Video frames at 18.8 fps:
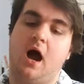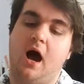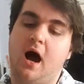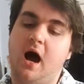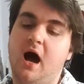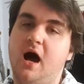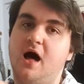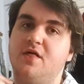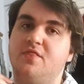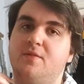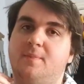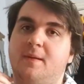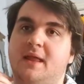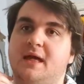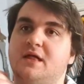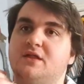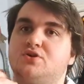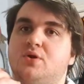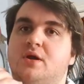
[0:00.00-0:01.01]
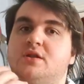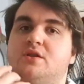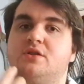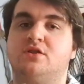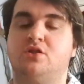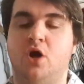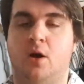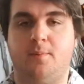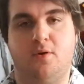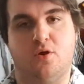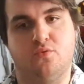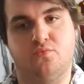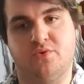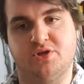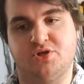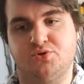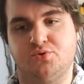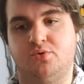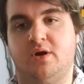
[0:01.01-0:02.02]
Are the players trying to stop a
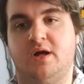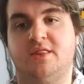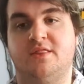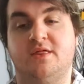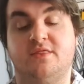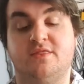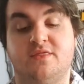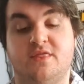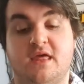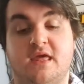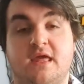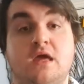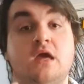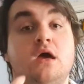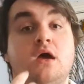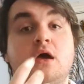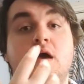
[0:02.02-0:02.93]
ritual, and then the